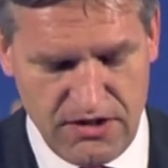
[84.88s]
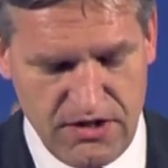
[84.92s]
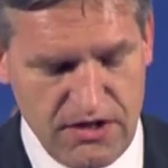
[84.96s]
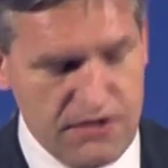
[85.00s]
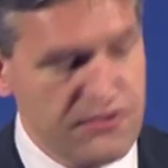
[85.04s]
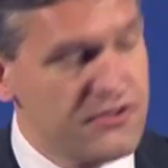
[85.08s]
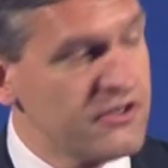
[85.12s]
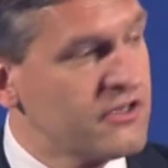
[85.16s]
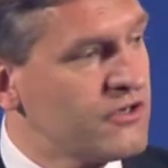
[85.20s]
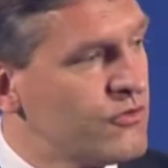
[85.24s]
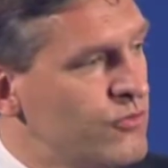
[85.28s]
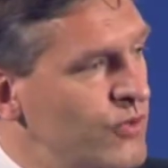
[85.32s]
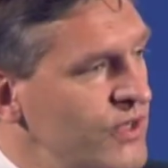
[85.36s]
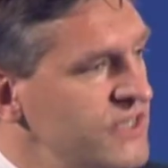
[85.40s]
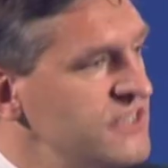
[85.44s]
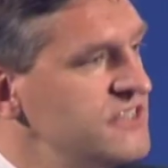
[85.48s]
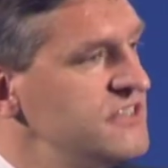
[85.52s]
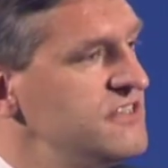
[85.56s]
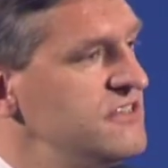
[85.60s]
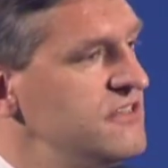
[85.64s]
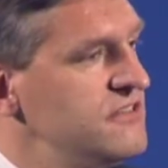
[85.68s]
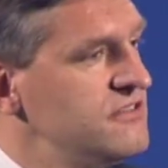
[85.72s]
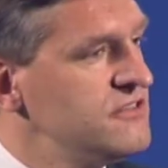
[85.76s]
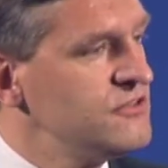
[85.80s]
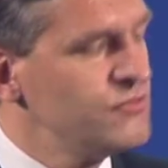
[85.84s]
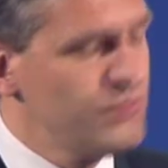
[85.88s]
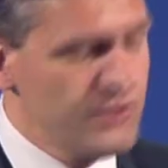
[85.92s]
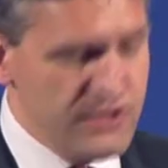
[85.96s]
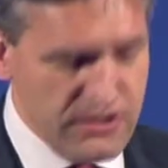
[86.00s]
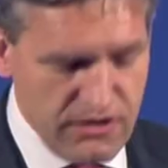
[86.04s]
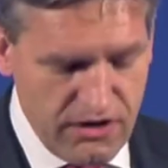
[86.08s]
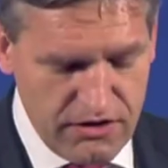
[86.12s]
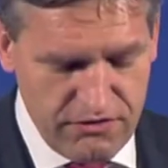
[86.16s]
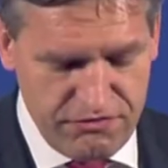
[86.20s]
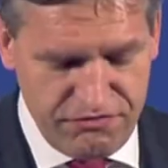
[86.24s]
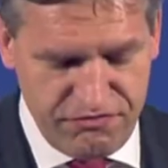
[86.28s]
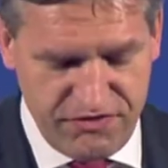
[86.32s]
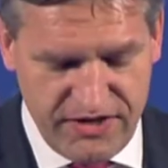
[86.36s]
The questions we
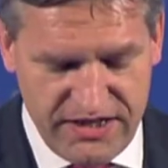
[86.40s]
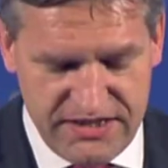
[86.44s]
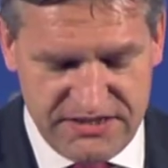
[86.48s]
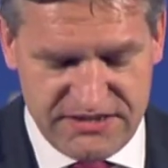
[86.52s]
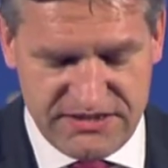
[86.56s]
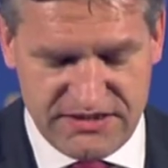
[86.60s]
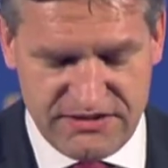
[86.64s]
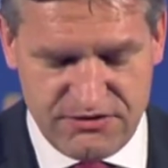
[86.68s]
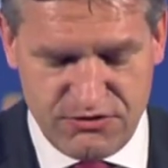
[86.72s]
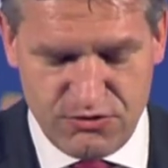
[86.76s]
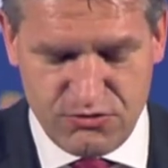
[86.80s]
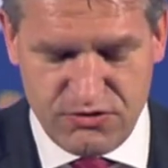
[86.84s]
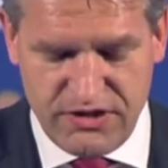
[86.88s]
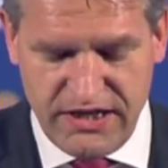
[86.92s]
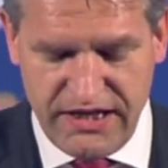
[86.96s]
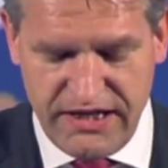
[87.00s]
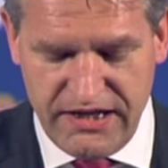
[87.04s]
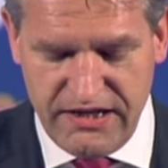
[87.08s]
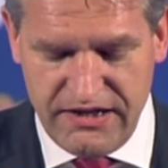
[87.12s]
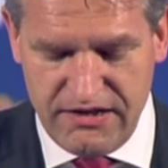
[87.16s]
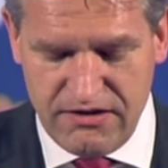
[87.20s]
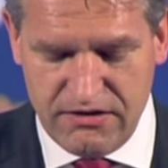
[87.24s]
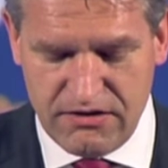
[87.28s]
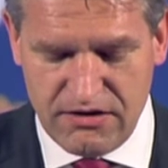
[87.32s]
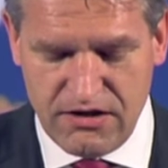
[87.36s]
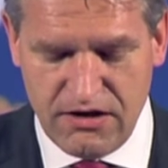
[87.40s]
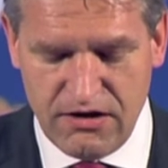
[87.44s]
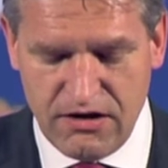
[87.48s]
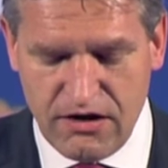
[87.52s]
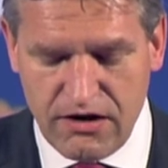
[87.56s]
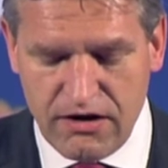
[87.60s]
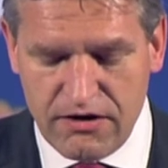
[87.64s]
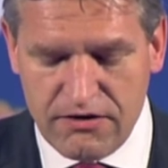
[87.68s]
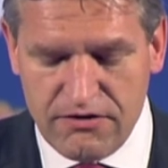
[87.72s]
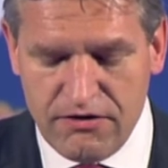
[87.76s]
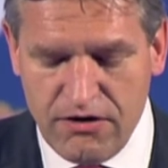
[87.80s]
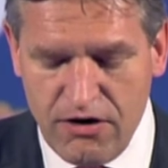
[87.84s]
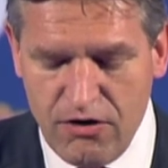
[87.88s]
are facing today
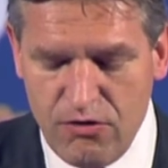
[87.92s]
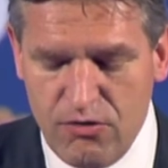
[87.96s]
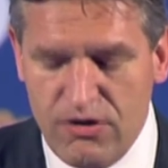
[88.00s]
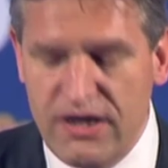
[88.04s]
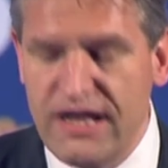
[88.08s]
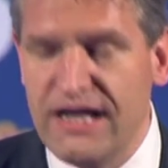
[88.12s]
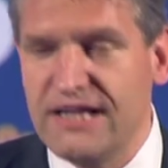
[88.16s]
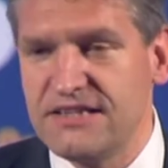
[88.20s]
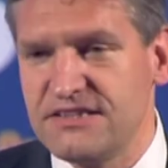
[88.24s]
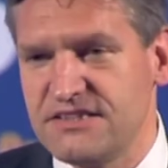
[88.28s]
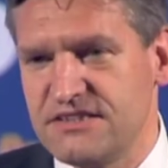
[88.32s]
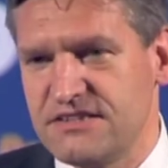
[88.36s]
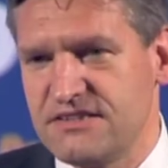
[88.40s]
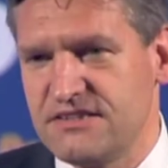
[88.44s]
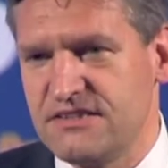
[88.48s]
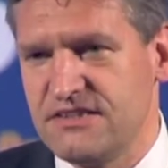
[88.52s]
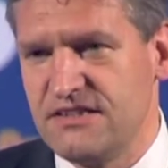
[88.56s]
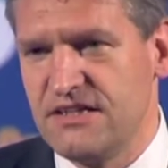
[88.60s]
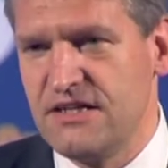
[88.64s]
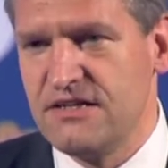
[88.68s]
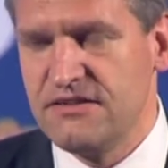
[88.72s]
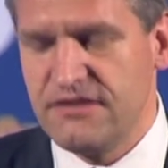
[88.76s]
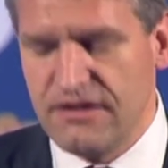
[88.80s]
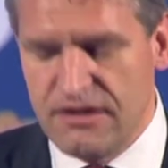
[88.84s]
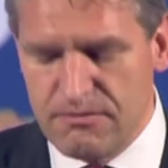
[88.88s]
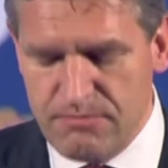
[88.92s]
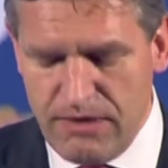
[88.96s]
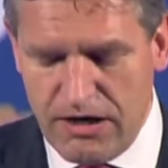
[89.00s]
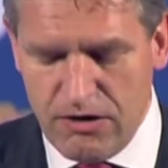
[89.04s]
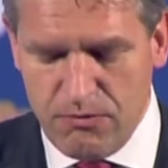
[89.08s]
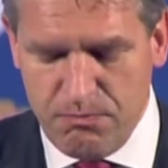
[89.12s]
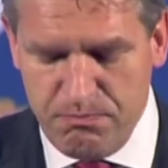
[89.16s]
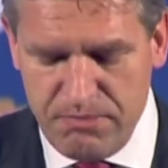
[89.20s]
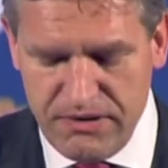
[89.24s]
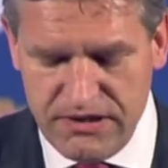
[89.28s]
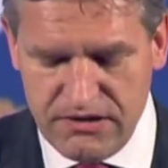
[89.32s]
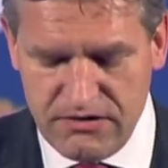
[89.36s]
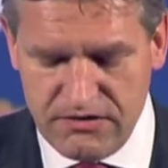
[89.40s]
are no less than
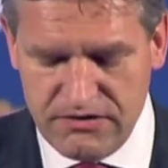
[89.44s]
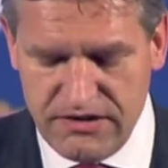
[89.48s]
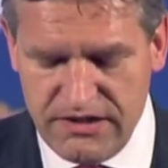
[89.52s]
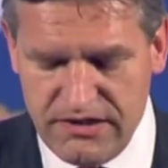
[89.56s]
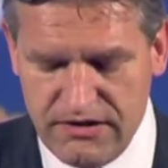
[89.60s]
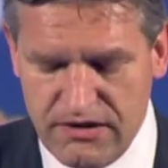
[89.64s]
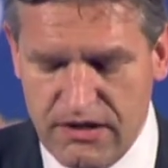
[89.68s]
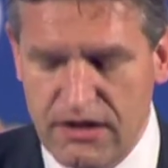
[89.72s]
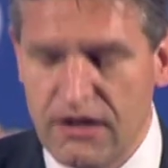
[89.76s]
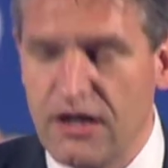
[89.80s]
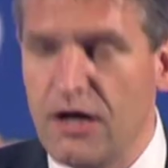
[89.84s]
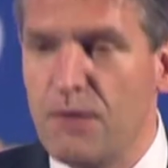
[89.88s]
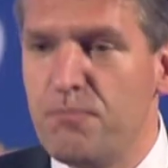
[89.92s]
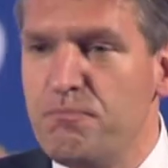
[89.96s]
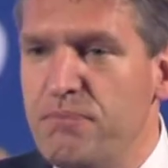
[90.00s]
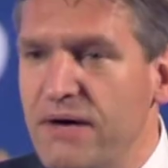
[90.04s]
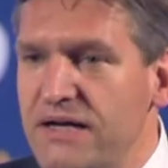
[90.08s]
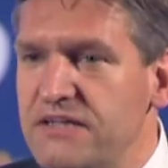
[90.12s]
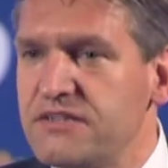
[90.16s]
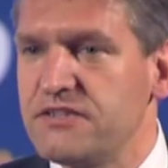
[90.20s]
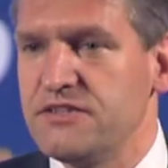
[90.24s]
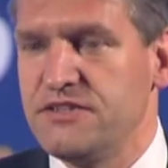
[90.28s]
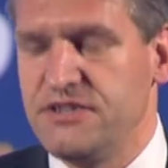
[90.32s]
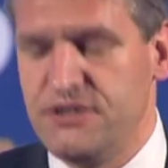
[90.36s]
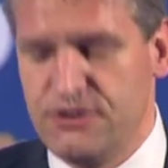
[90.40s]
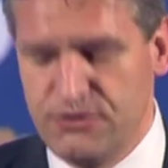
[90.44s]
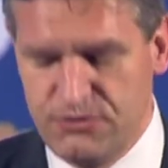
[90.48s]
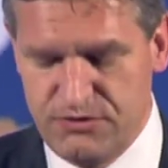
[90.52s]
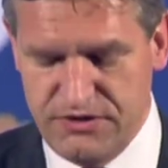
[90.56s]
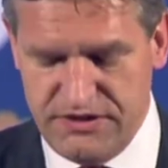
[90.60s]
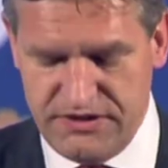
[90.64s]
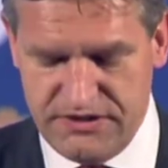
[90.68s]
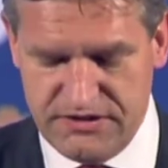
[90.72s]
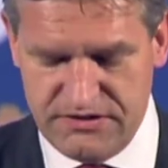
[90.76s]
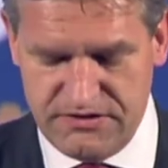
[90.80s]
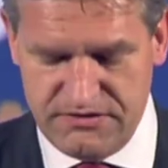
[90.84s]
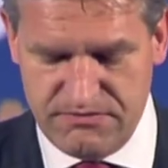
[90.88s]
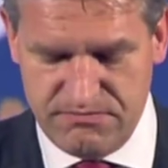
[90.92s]
about building a better
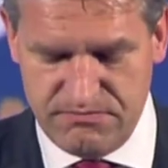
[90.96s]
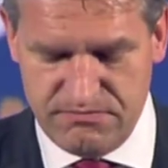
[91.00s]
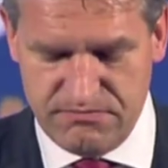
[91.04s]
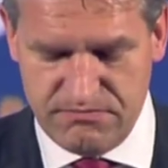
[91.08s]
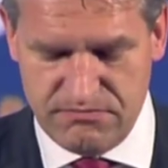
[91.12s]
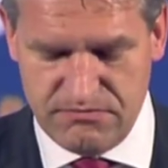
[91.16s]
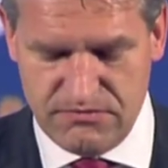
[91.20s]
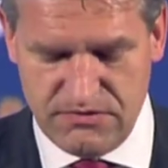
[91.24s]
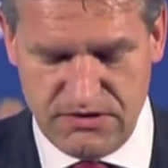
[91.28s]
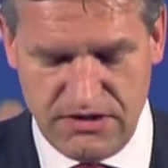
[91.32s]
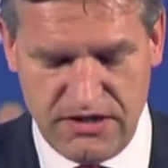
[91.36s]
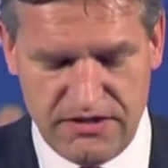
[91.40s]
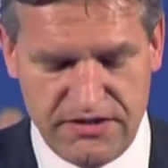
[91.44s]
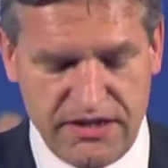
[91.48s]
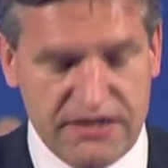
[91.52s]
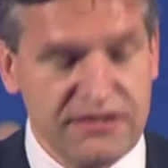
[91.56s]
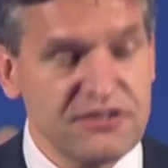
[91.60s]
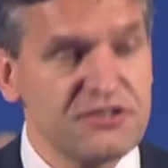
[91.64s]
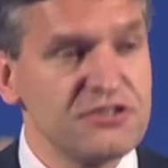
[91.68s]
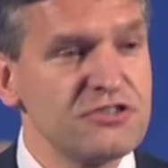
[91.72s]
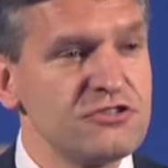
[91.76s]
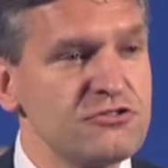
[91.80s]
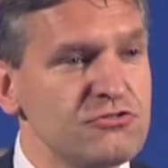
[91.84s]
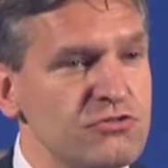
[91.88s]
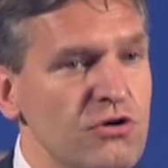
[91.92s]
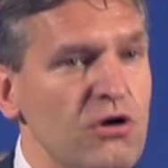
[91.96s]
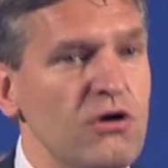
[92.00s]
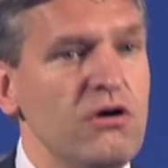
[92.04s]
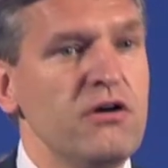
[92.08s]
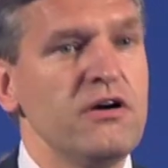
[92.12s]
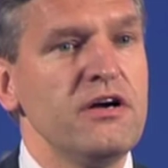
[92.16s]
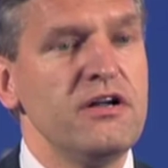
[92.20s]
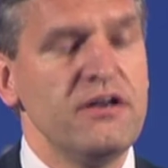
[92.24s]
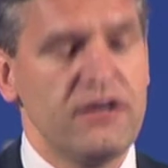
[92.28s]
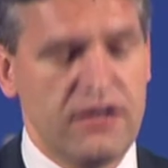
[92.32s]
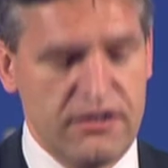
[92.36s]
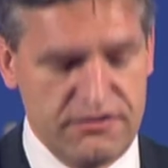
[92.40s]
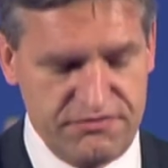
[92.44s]
union that is strong
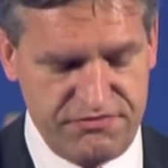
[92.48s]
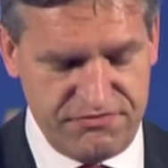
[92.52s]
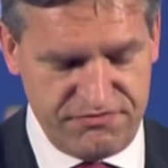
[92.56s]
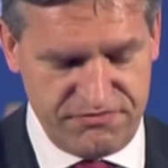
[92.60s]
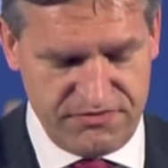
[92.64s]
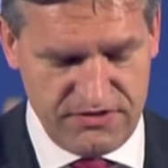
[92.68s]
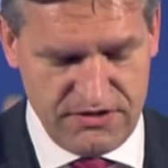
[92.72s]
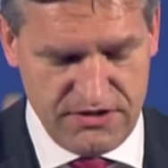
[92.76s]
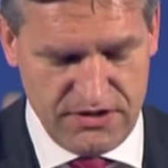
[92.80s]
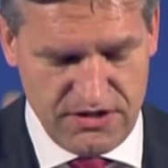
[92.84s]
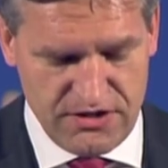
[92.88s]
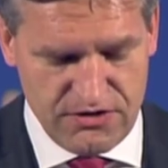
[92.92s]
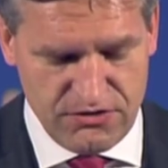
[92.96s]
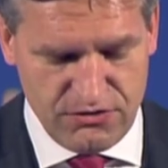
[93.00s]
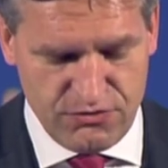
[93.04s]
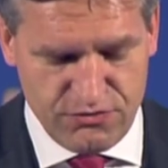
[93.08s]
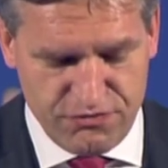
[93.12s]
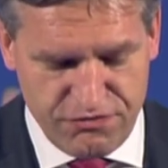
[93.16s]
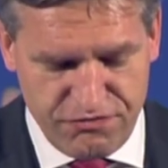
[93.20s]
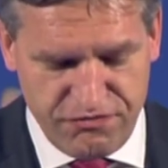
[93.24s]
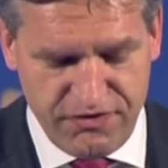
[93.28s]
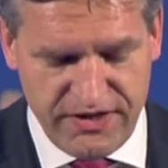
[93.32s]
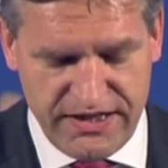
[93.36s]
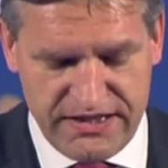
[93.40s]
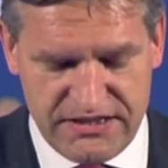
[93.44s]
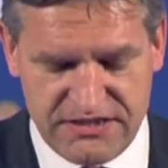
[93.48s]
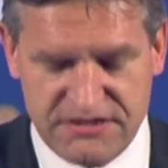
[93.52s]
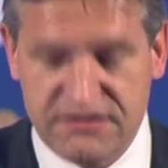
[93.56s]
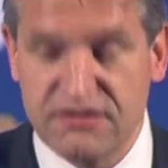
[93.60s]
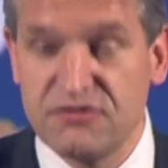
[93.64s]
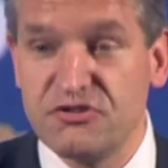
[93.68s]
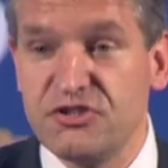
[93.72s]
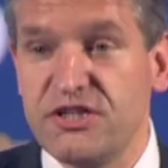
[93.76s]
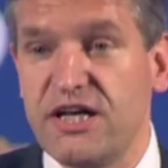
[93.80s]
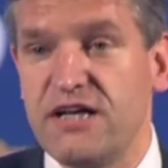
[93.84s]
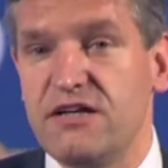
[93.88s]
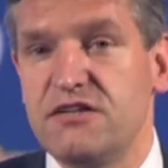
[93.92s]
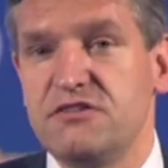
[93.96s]
enough to face the
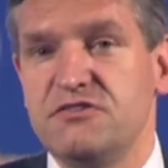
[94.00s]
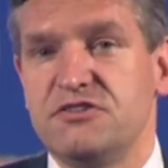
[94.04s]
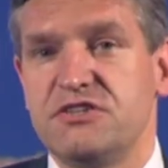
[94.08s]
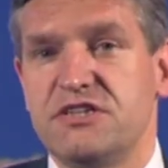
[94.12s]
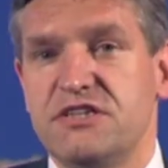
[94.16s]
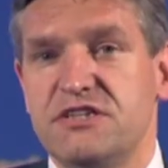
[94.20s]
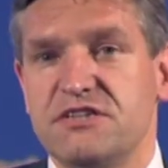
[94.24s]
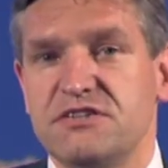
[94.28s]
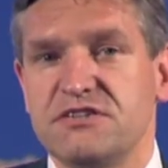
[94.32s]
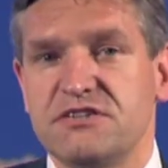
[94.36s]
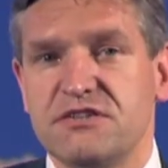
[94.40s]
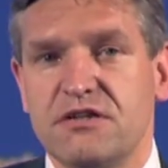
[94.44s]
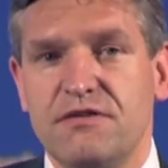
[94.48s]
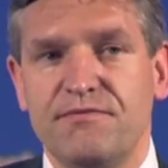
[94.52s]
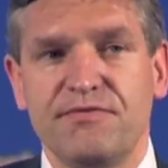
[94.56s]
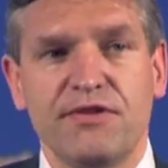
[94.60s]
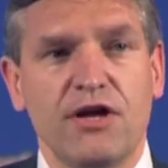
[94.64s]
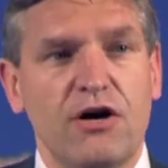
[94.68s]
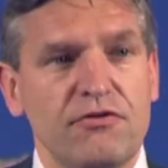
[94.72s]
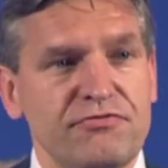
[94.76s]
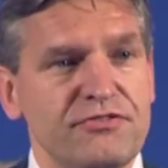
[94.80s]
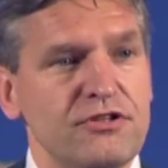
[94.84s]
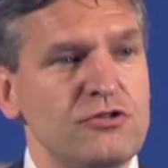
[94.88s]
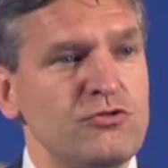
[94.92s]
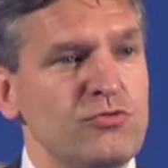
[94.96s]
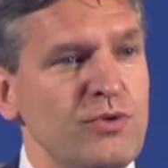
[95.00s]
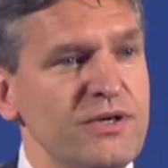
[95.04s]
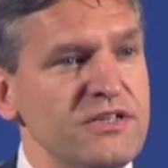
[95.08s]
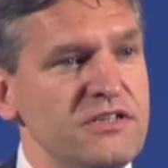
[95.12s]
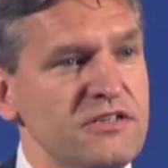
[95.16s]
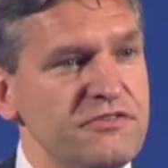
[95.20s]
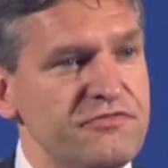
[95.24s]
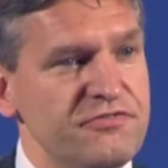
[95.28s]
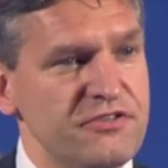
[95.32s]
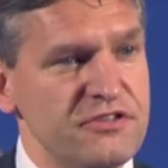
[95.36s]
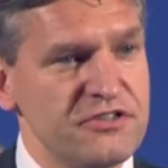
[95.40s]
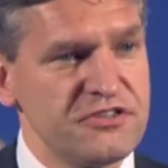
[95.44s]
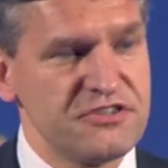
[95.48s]
challenges of the
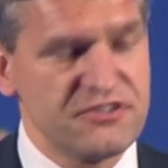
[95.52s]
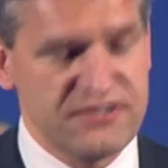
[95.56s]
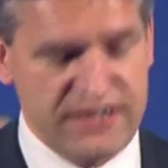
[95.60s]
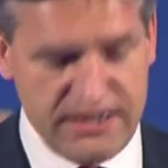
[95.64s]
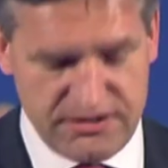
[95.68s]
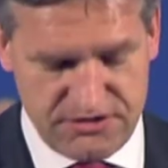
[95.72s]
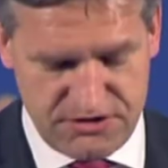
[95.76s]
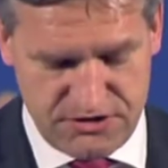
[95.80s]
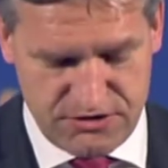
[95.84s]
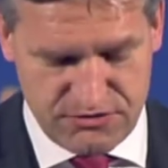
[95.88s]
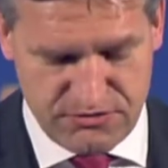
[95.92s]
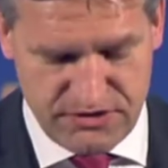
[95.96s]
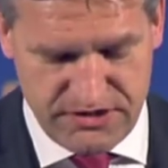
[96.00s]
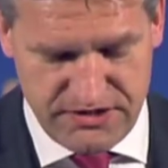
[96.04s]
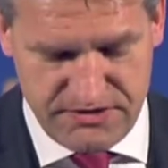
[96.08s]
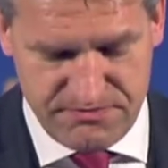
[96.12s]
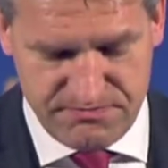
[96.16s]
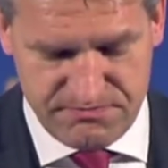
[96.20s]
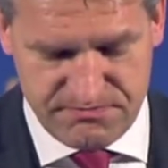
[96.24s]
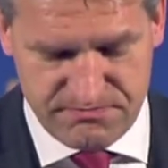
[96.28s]
21st century.